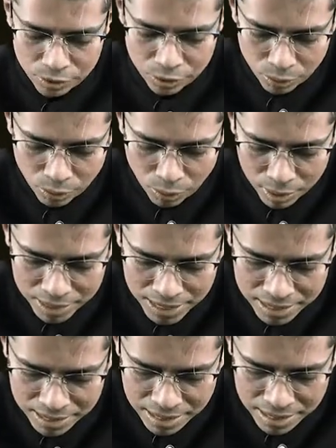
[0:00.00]
So,
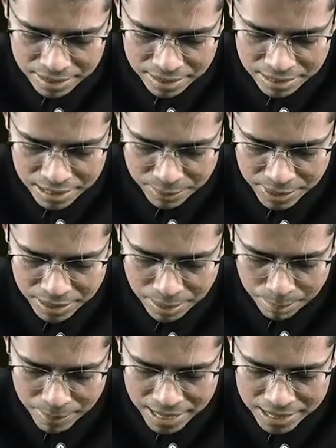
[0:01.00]
cortex is receiving
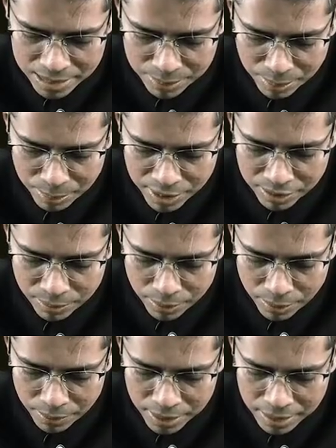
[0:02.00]
the maximum blood
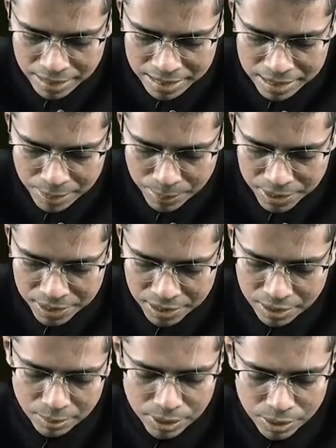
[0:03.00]
flow,
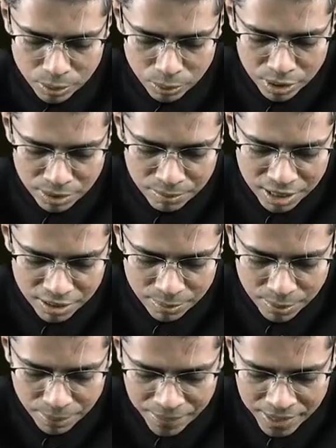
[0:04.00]
90% of the total
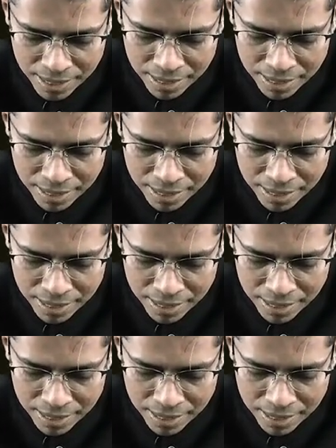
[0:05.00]
blood flow,